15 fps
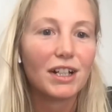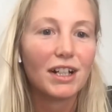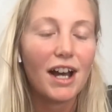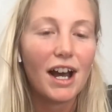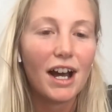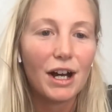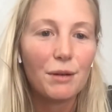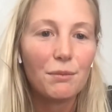
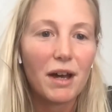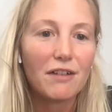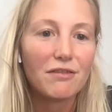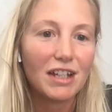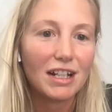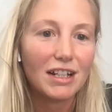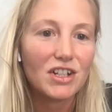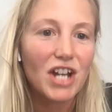I
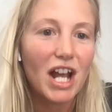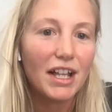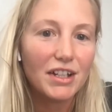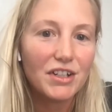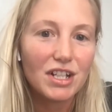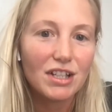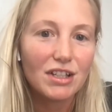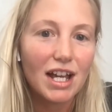think the challenge
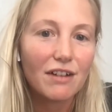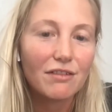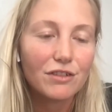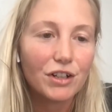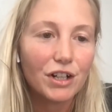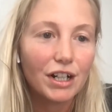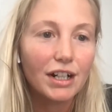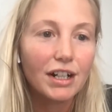is that
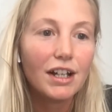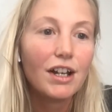for